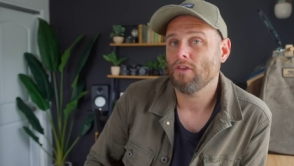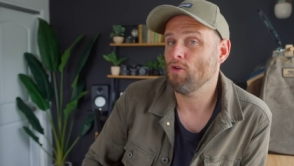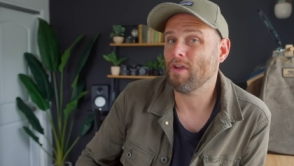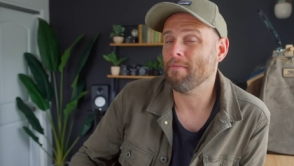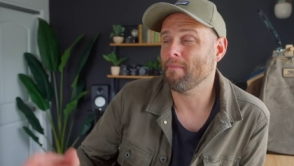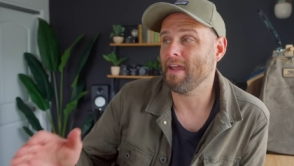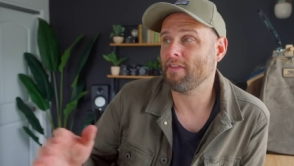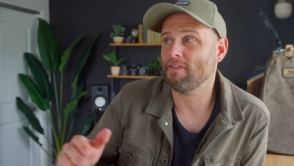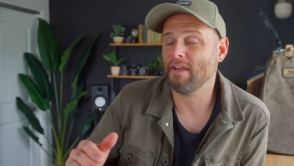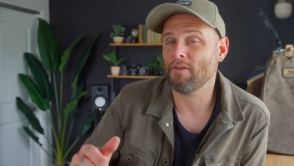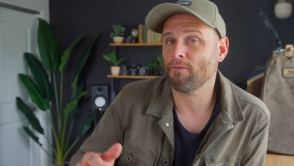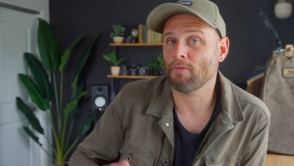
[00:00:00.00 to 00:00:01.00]
You can make
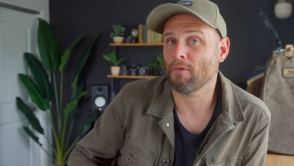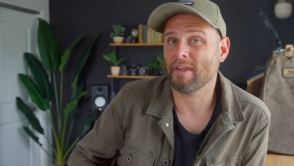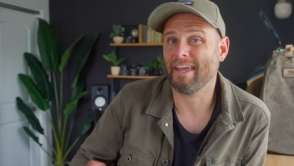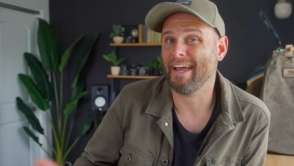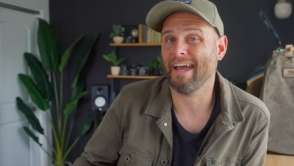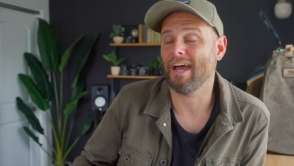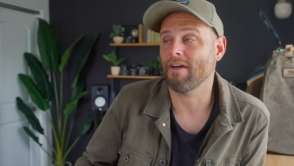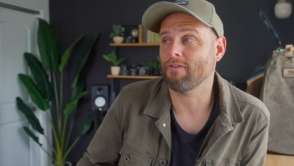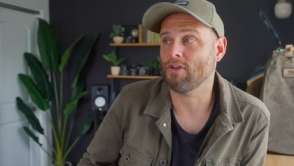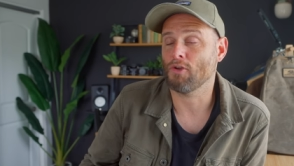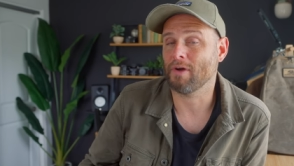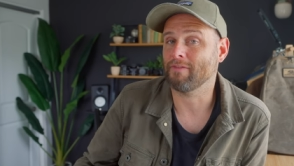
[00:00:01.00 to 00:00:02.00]
things with what you have,
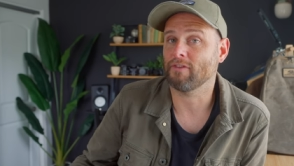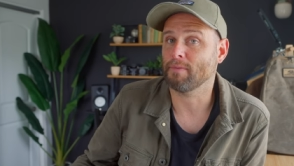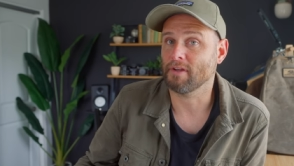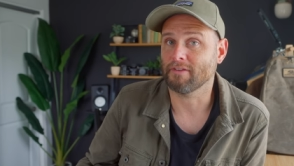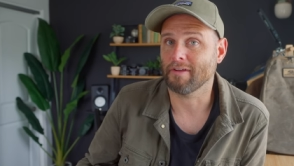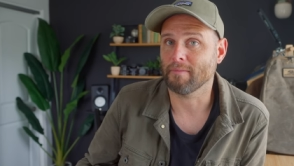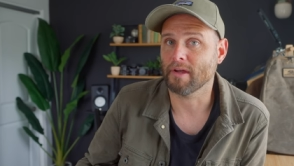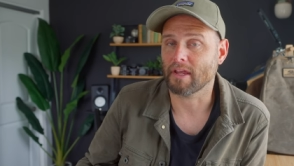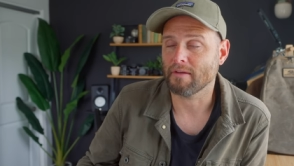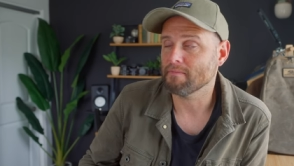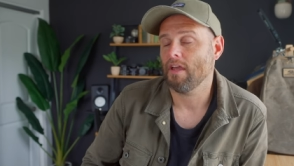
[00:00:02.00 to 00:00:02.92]
and you don't have to spend a ton of money.